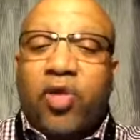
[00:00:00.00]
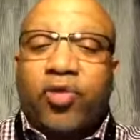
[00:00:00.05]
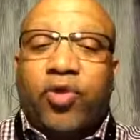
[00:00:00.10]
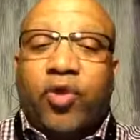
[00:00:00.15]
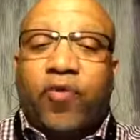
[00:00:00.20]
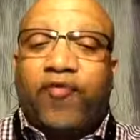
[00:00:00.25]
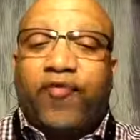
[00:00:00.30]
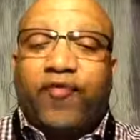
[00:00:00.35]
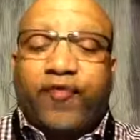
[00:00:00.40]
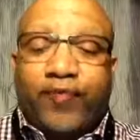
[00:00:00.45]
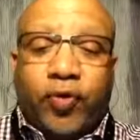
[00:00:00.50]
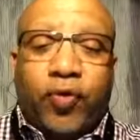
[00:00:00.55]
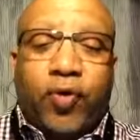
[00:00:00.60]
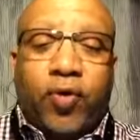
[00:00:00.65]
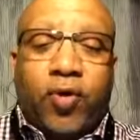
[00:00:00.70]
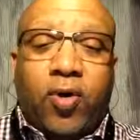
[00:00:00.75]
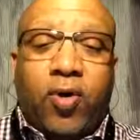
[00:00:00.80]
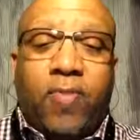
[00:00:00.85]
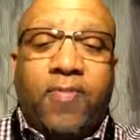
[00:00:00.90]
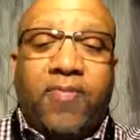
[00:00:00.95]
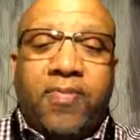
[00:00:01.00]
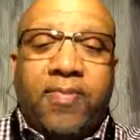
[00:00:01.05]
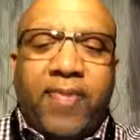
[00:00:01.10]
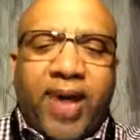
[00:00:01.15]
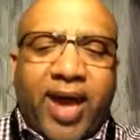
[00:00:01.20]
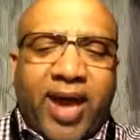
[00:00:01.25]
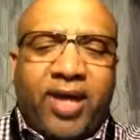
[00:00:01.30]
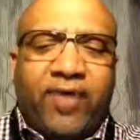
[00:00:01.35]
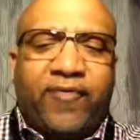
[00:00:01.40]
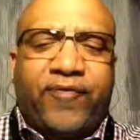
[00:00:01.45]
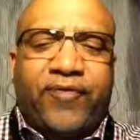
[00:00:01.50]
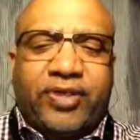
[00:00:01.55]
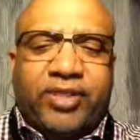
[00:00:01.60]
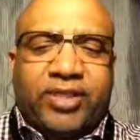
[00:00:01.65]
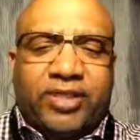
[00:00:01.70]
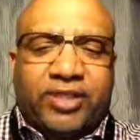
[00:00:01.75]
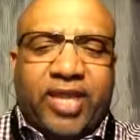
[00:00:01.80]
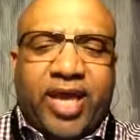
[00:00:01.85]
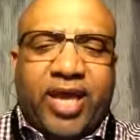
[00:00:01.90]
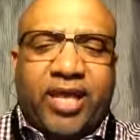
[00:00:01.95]
the full
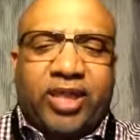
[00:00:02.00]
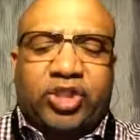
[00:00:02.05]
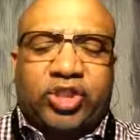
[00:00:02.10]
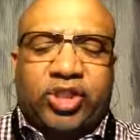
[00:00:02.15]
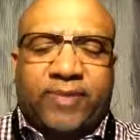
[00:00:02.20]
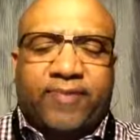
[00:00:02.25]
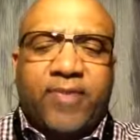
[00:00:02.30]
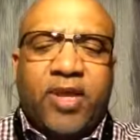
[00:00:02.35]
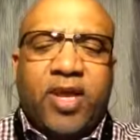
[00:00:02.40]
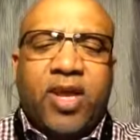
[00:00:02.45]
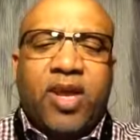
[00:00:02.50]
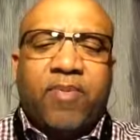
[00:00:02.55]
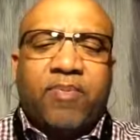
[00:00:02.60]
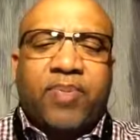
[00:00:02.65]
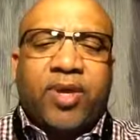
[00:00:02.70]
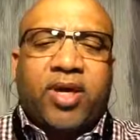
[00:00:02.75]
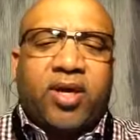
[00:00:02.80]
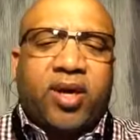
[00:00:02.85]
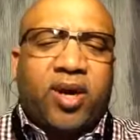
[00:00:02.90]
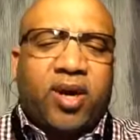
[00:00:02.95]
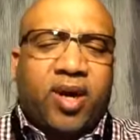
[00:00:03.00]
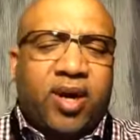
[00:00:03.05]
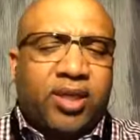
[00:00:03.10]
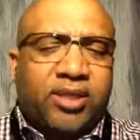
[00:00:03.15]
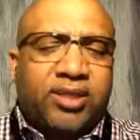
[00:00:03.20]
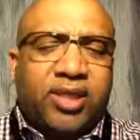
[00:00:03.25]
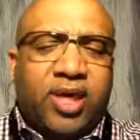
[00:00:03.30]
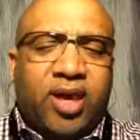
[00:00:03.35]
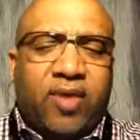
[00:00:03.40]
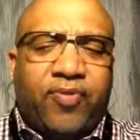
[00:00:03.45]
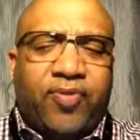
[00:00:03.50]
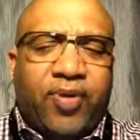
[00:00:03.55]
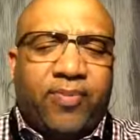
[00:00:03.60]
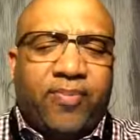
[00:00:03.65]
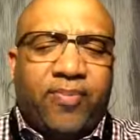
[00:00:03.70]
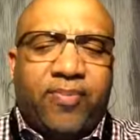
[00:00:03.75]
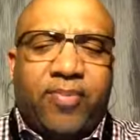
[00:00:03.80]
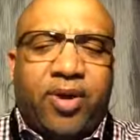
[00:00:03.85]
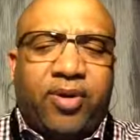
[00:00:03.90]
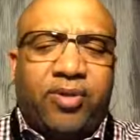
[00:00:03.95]
manifestation because of the
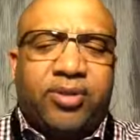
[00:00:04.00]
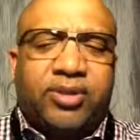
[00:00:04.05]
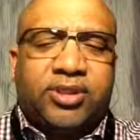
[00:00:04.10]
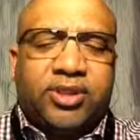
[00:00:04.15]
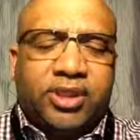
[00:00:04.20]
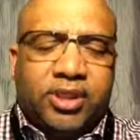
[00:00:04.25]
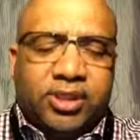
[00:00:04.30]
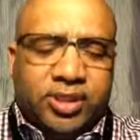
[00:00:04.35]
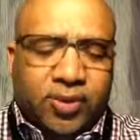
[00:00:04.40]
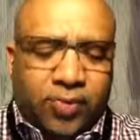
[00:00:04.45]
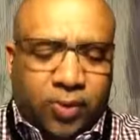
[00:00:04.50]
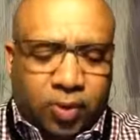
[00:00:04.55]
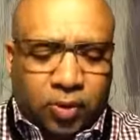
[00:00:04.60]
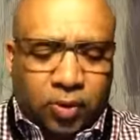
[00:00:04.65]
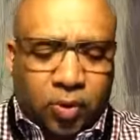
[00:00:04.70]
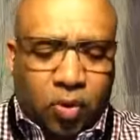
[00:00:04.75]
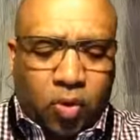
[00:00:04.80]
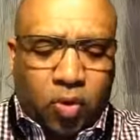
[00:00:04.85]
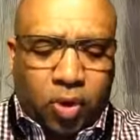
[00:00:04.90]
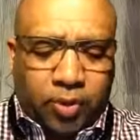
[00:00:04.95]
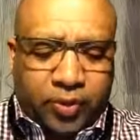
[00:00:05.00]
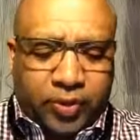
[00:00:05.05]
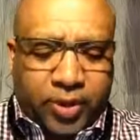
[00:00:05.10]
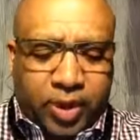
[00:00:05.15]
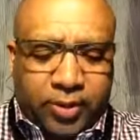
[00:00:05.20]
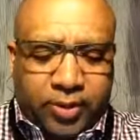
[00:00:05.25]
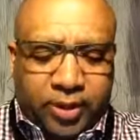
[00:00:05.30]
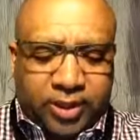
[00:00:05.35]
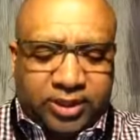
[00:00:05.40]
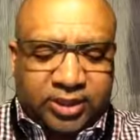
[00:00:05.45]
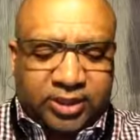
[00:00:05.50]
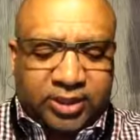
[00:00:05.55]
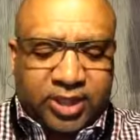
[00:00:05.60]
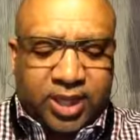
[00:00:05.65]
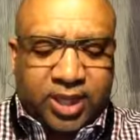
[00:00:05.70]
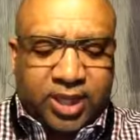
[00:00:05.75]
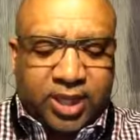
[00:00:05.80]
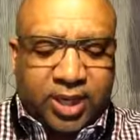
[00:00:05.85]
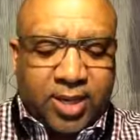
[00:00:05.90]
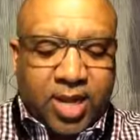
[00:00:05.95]
mercies of the Lord that are
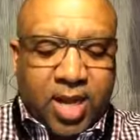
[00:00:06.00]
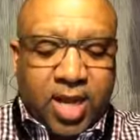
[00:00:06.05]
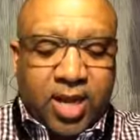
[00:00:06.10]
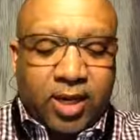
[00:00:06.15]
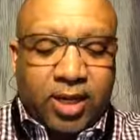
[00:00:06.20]
extended.